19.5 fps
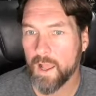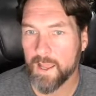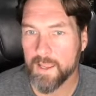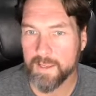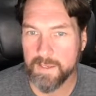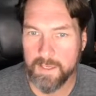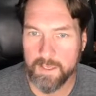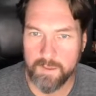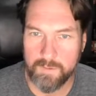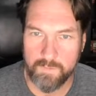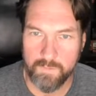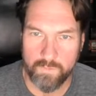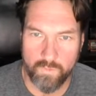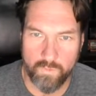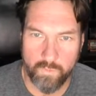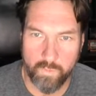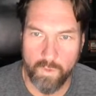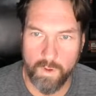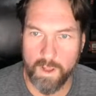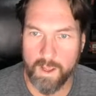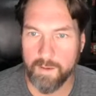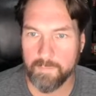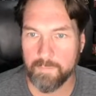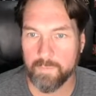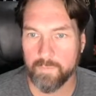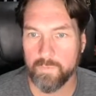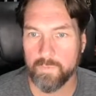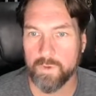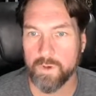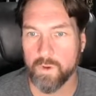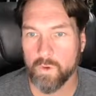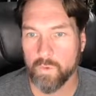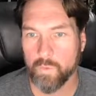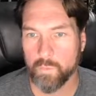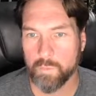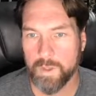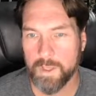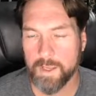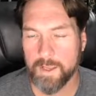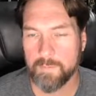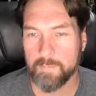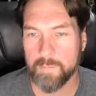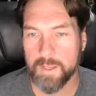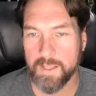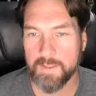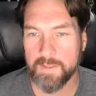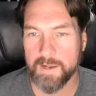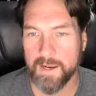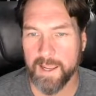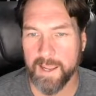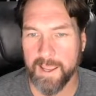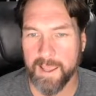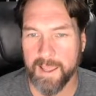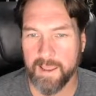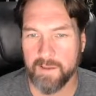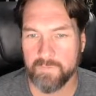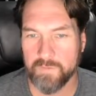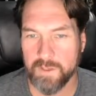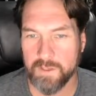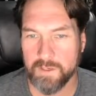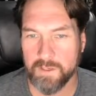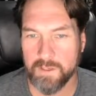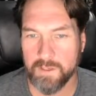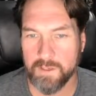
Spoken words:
I can swap, BNB that I have in